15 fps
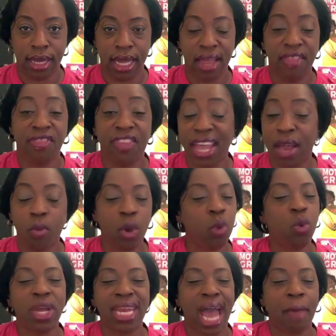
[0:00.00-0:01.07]
then we
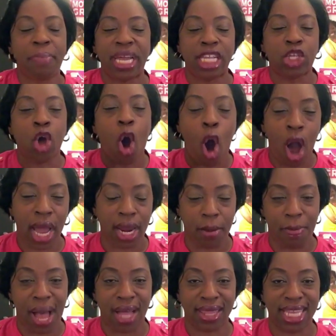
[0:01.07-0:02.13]
would not be talking
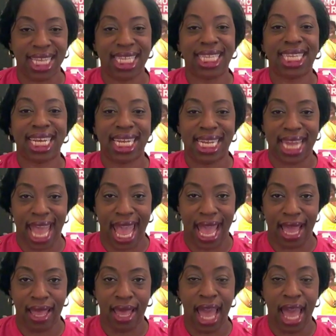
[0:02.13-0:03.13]
about this today.